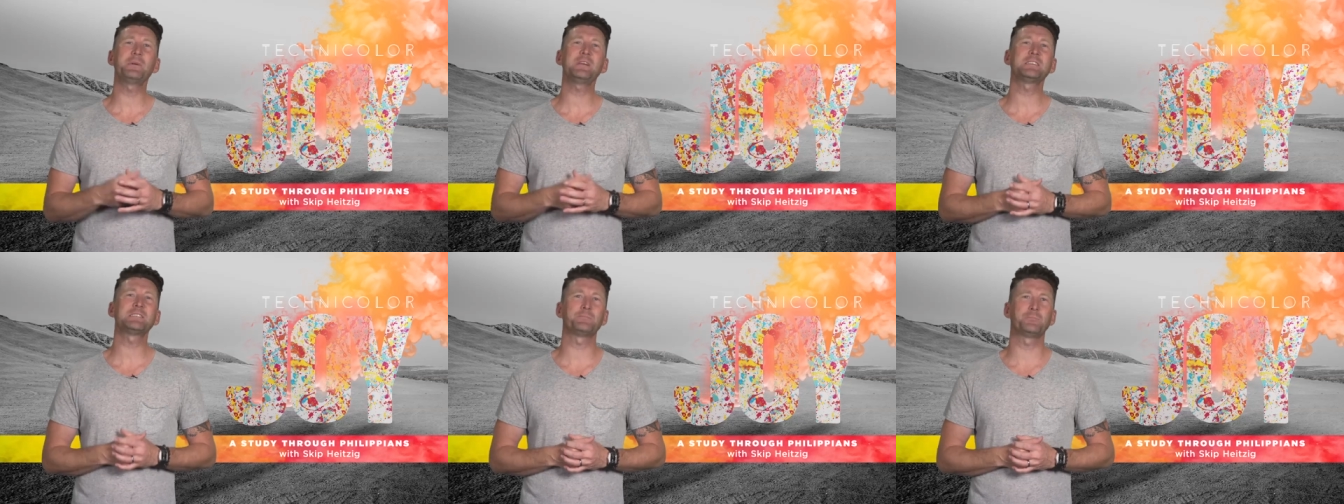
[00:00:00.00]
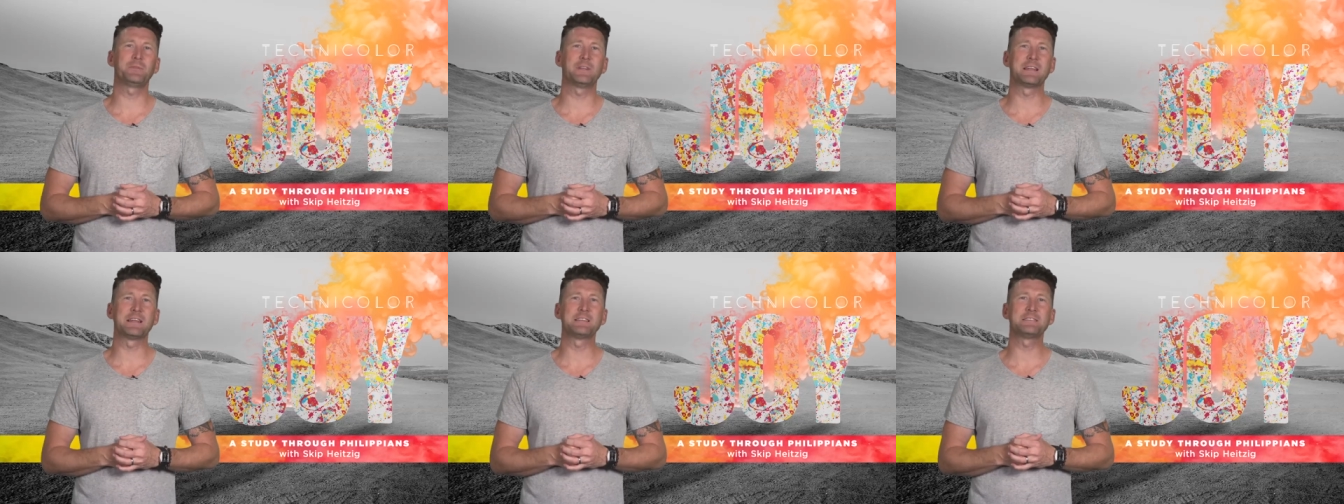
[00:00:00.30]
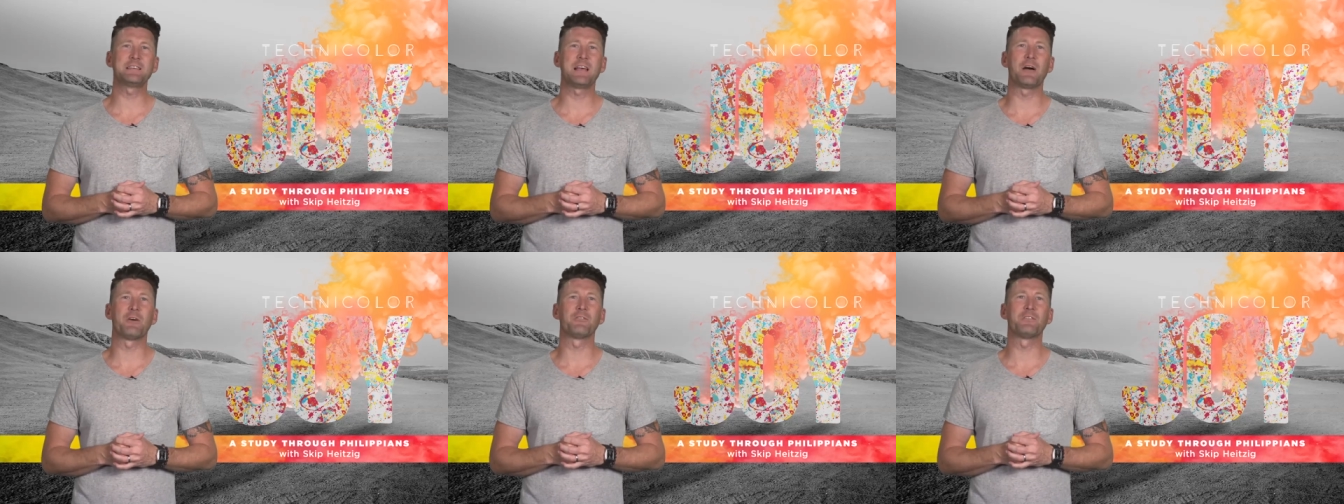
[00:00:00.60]

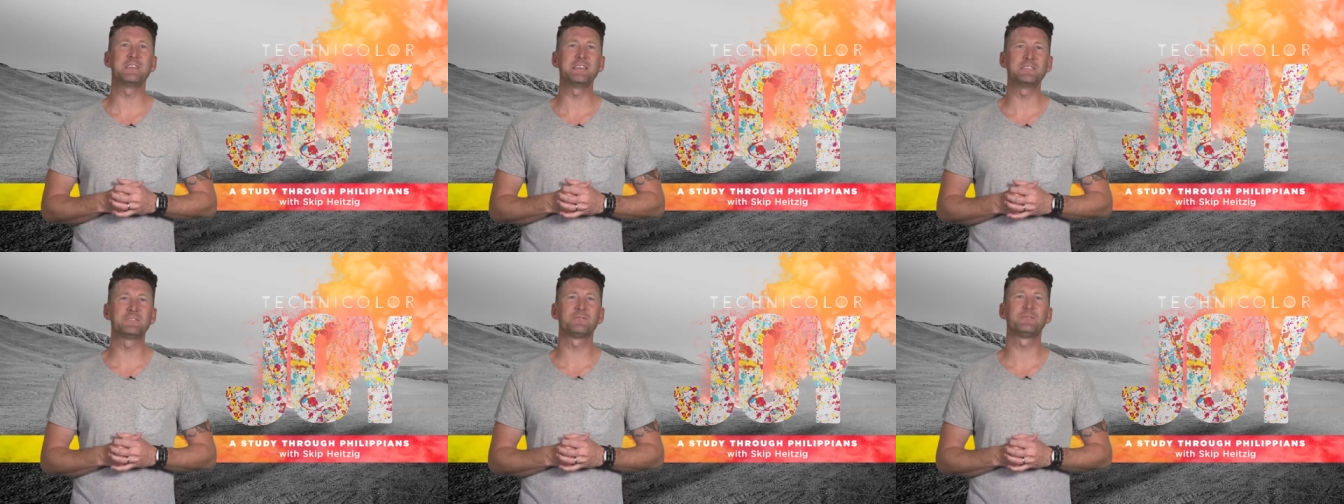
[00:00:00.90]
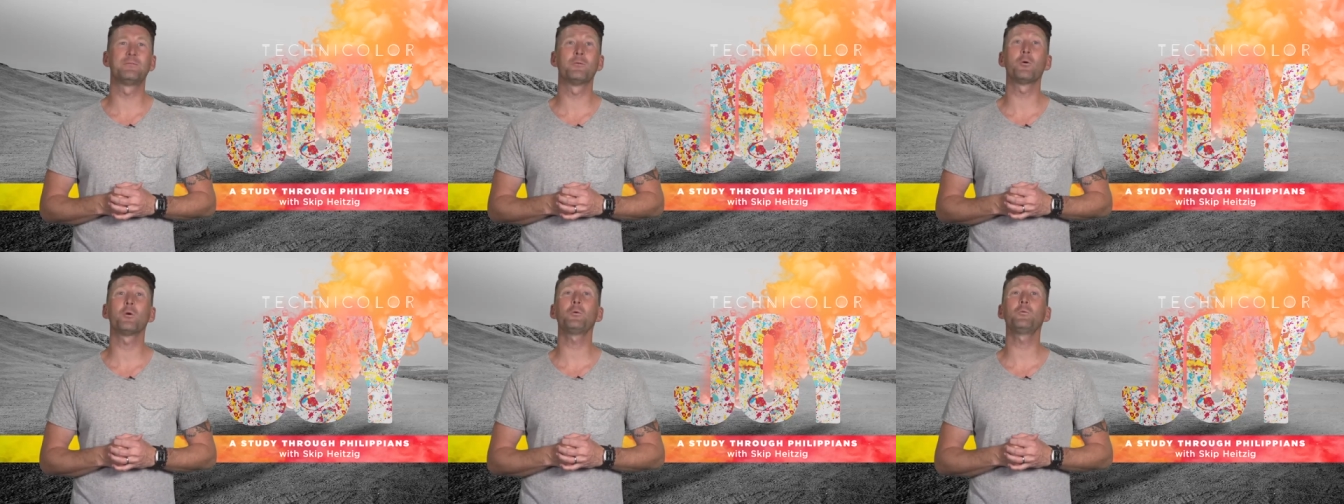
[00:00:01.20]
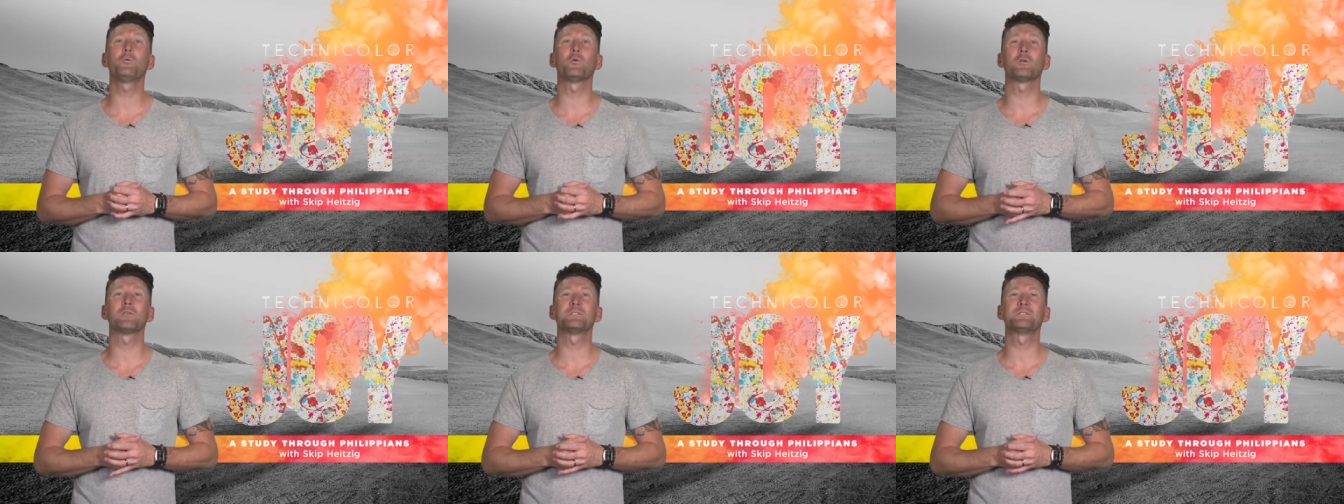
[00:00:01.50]
explains how these
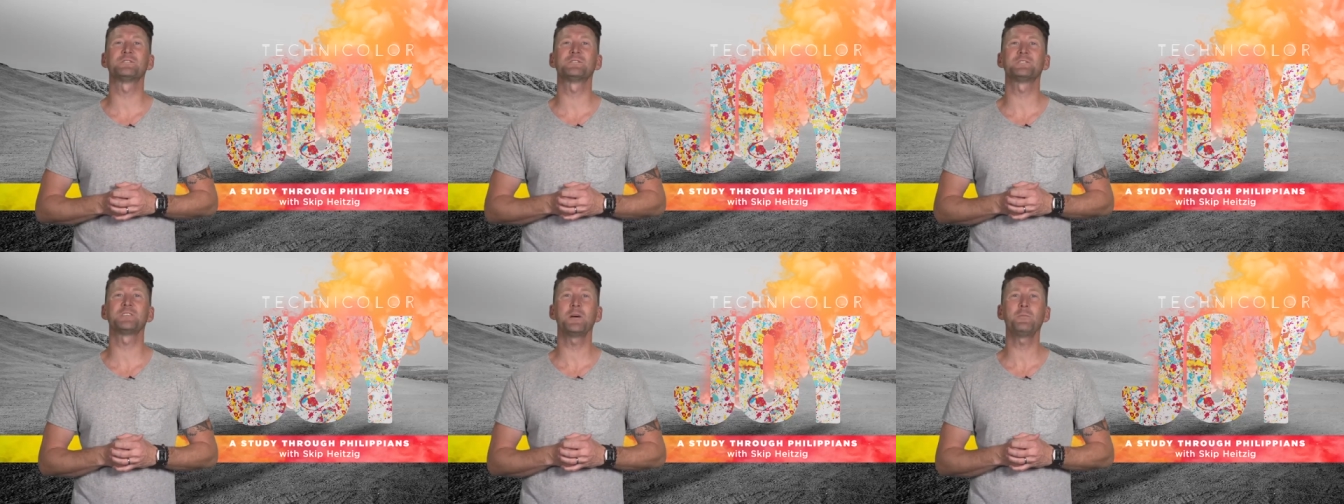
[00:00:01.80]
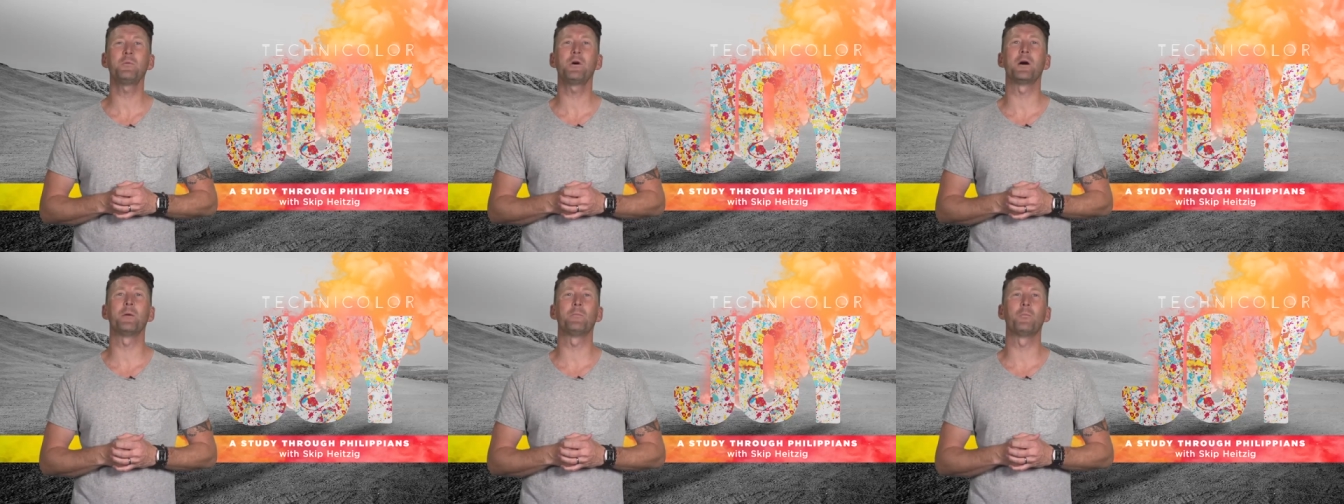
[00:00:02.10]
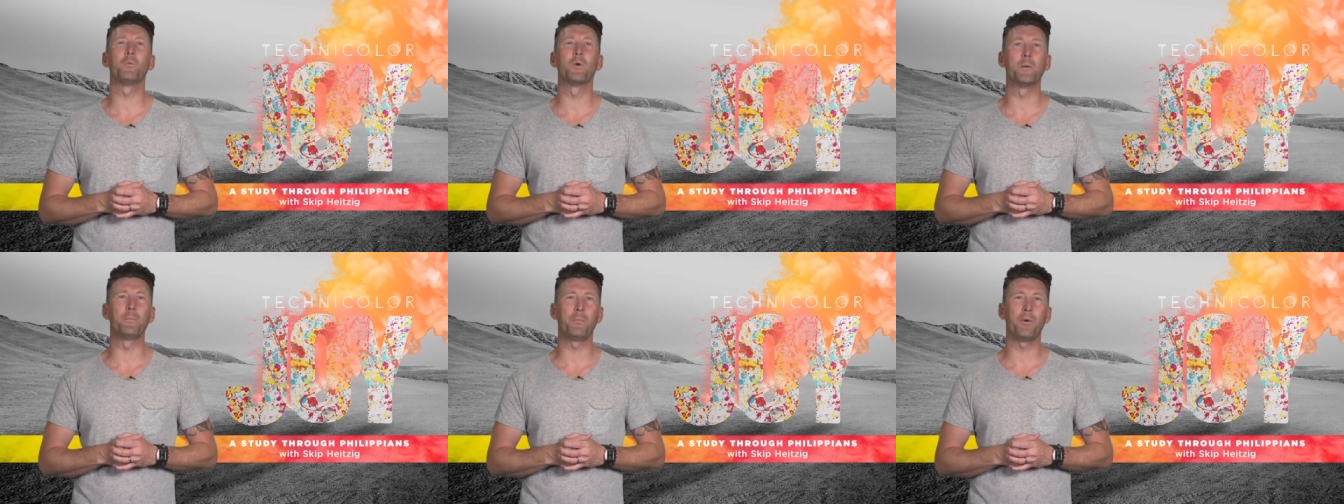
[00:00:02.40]
four words sum up
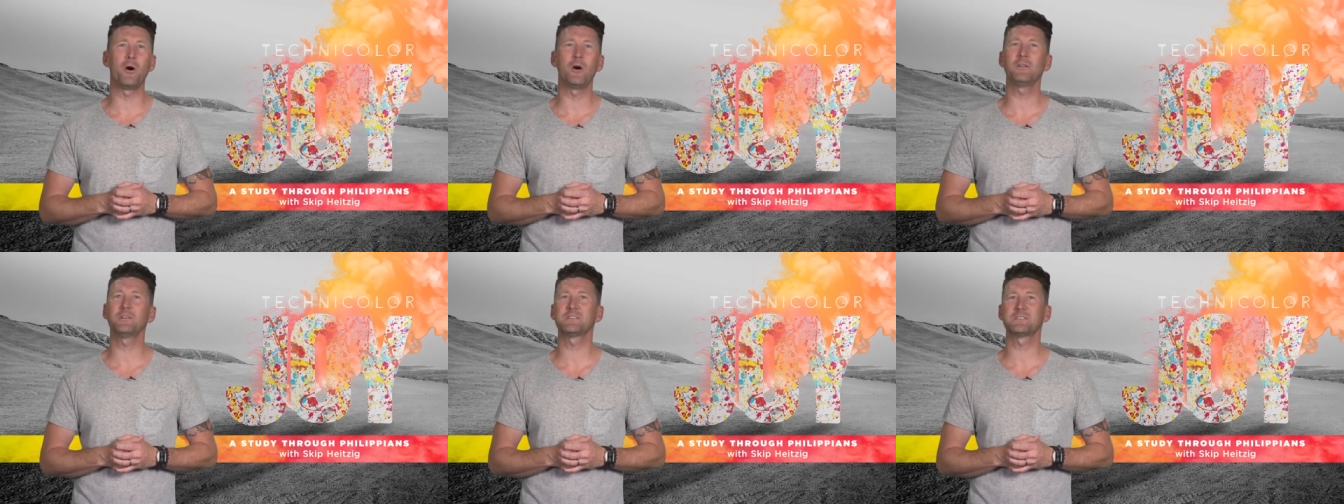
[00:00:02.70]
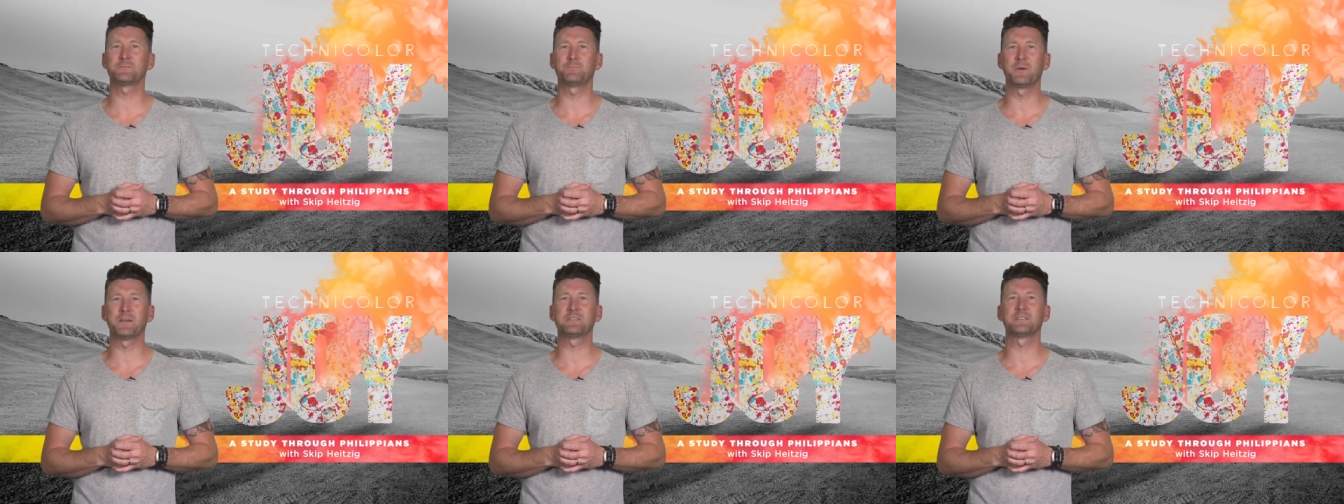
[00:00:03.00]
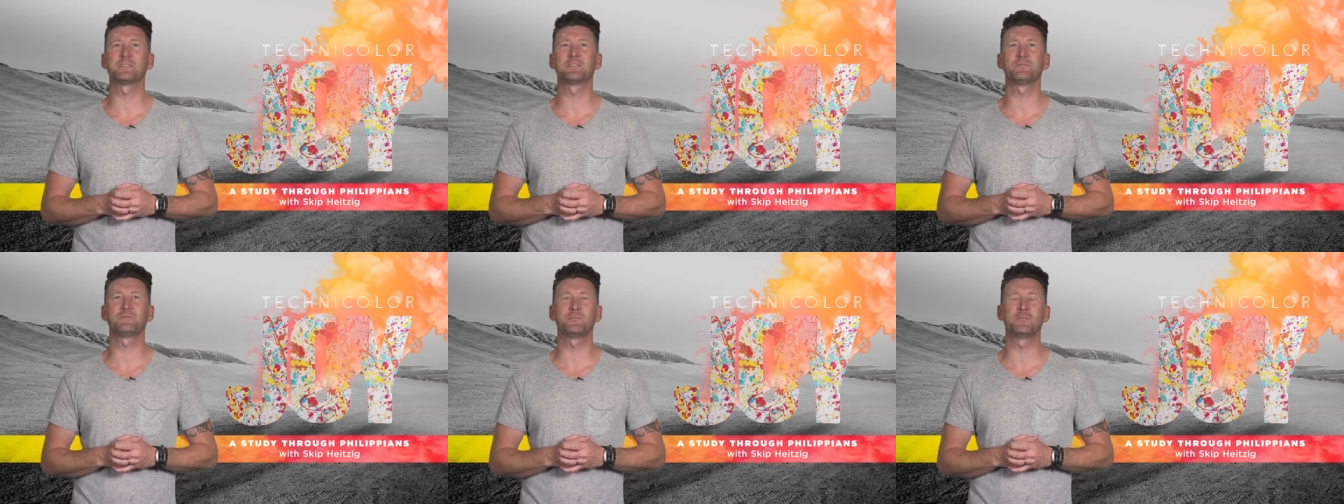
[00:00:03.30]
what Paul
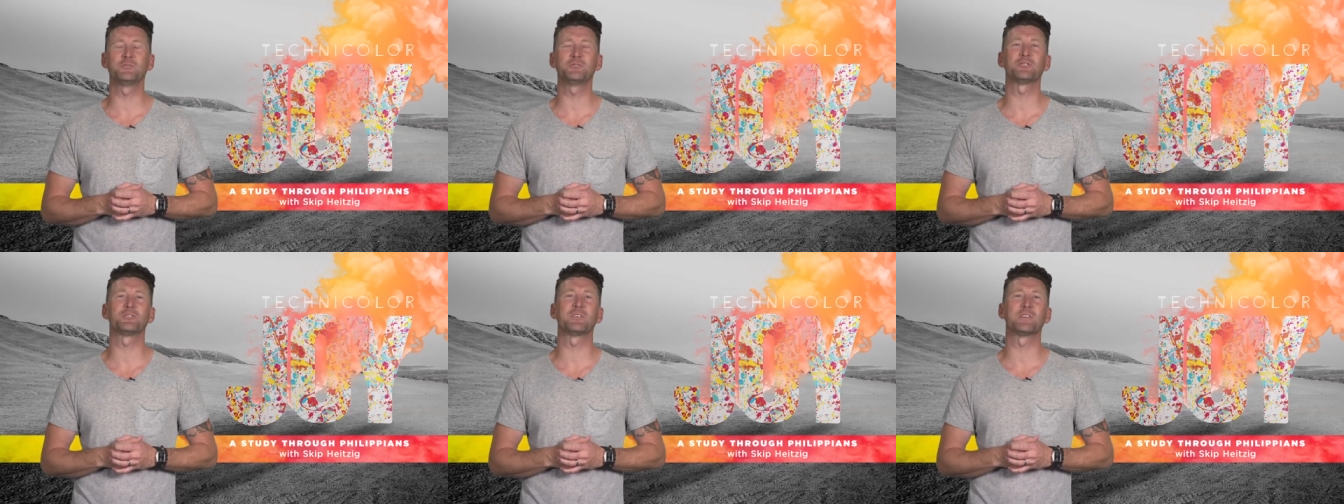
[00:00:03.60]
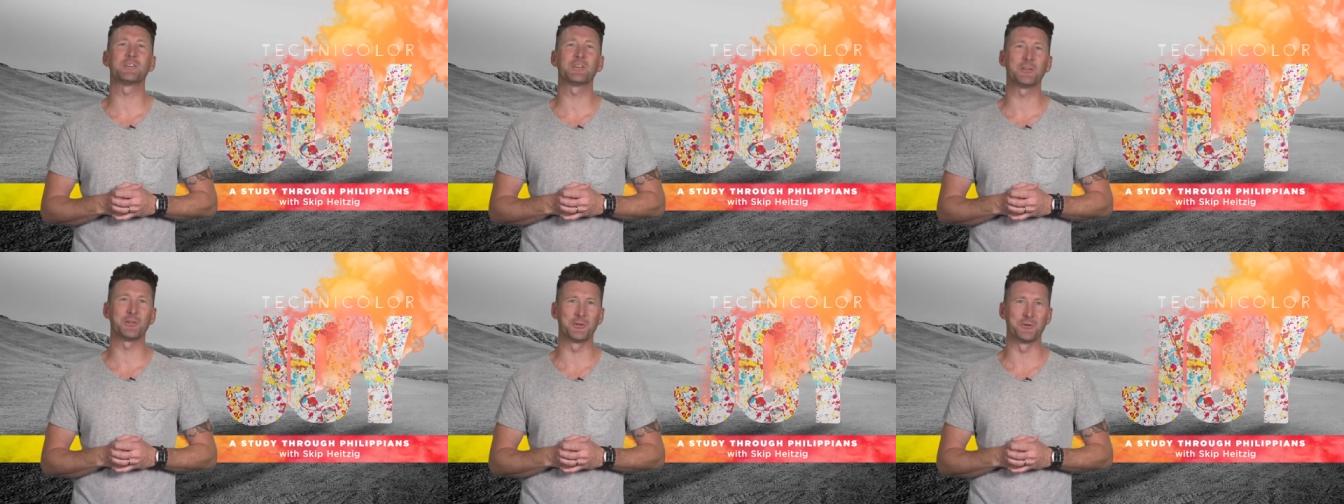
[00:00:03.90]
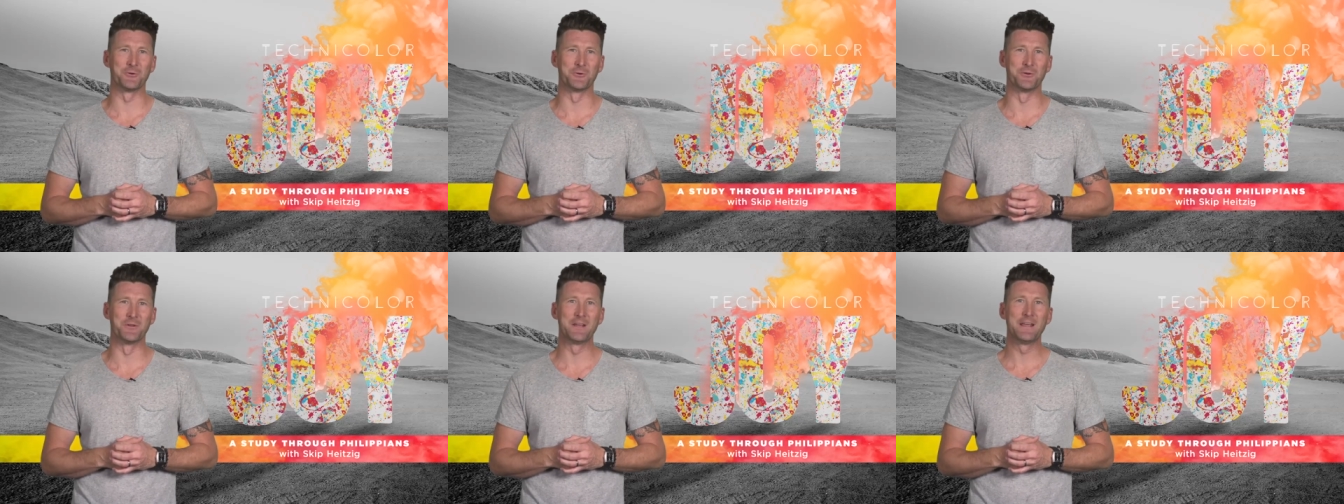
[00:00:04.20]
expected his future to
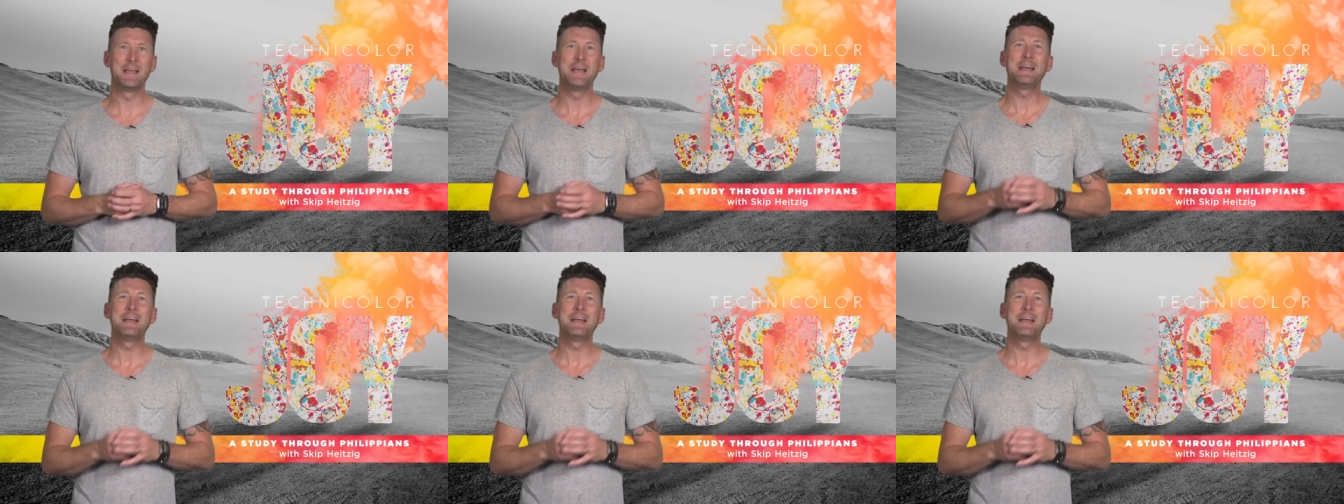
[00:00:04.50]
include.